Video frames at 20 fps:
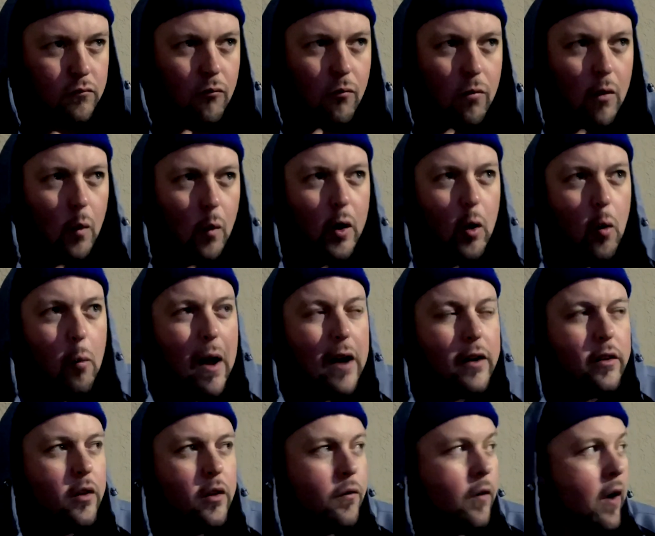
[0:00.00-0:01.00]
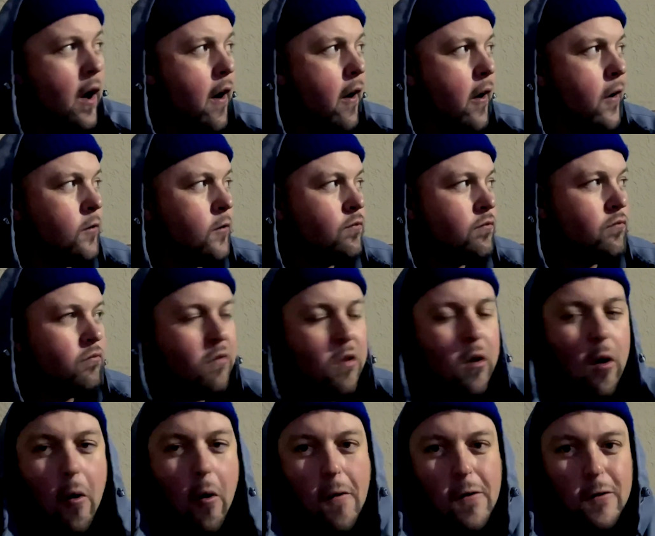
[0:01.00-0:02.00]
We go back to the fire.
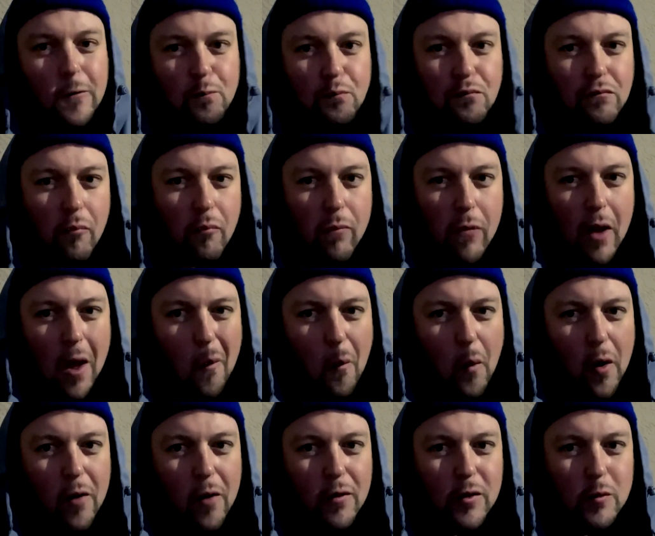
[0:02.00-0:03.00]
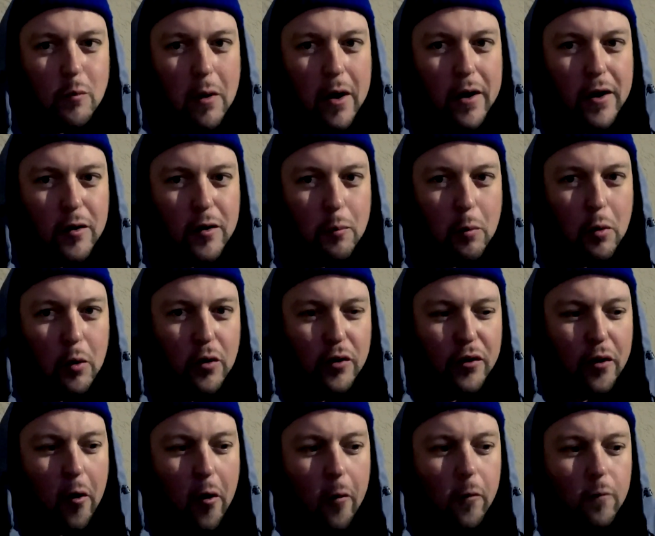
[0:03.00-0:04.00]
And one of his buddies pulls
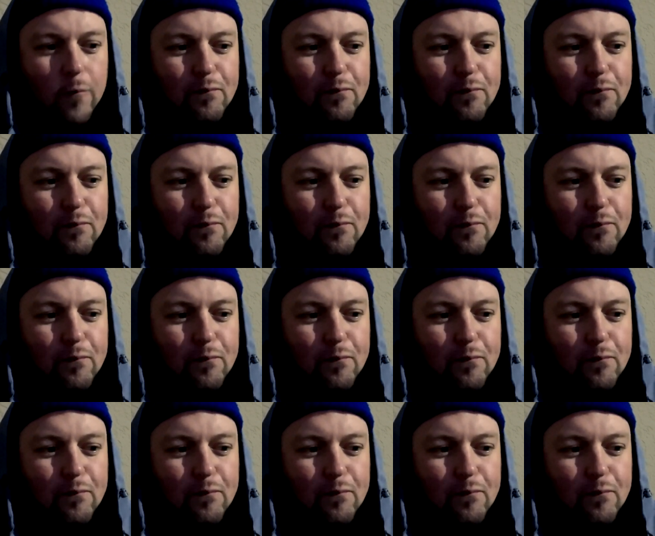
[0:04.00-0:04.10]
out